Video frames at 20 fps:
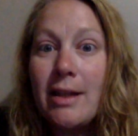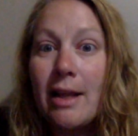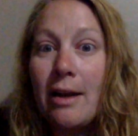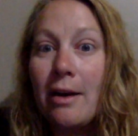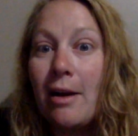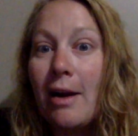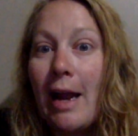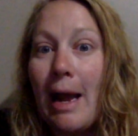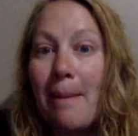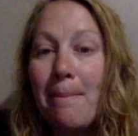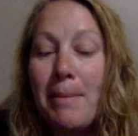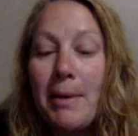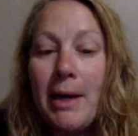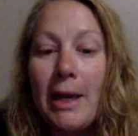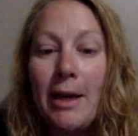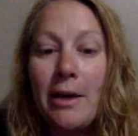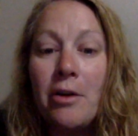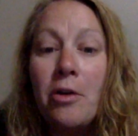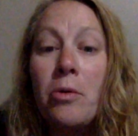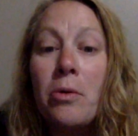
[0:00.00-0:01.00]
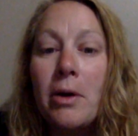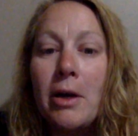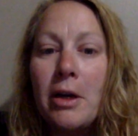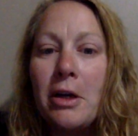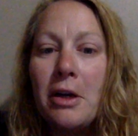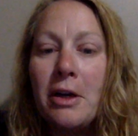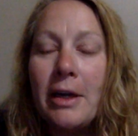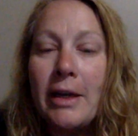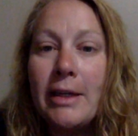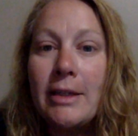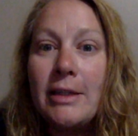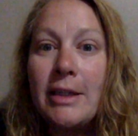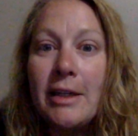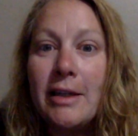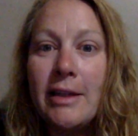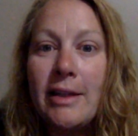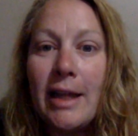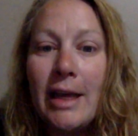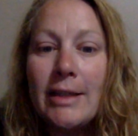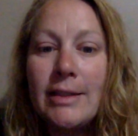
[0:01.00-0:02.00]
that are happening or occurring
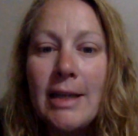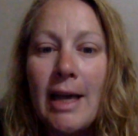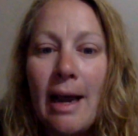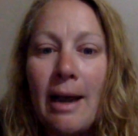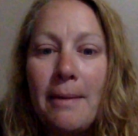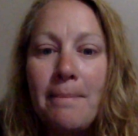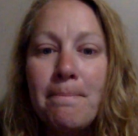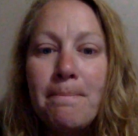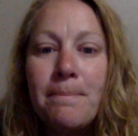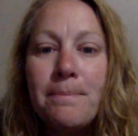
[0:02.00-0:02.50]
during that time.